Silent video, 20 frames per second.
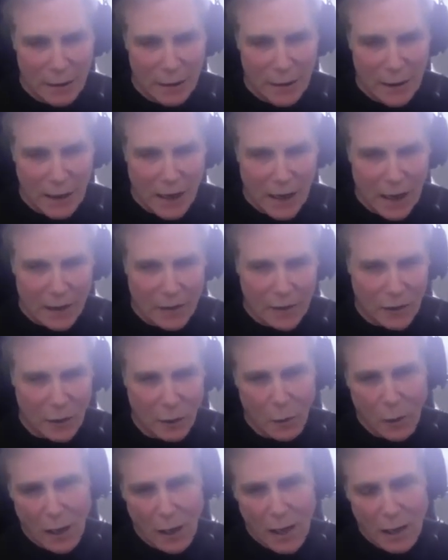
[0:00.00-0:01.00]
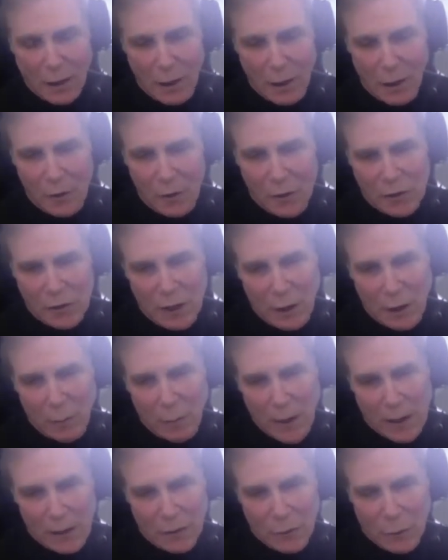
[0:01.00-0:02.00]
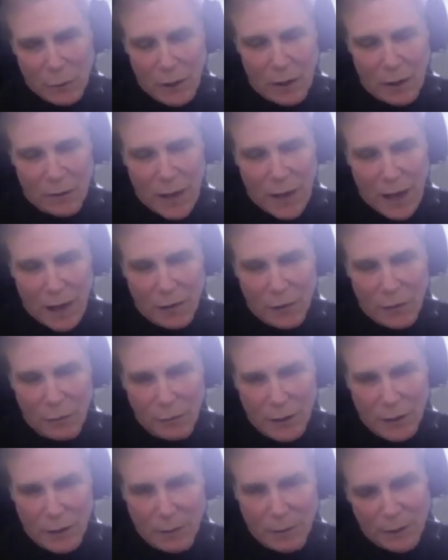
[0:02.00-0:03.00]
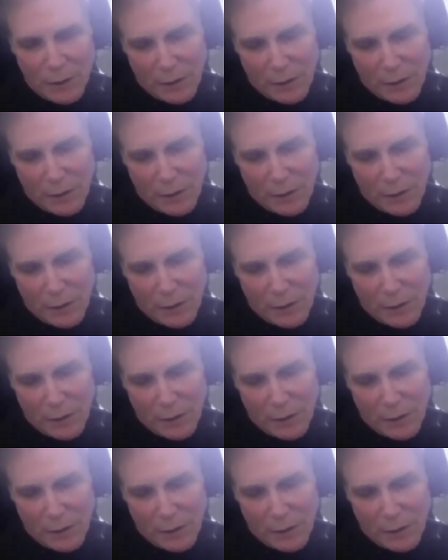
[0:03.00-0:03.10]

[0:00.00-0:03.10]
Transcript: Mm-hmm. And so when I go to sell my 20,000 people,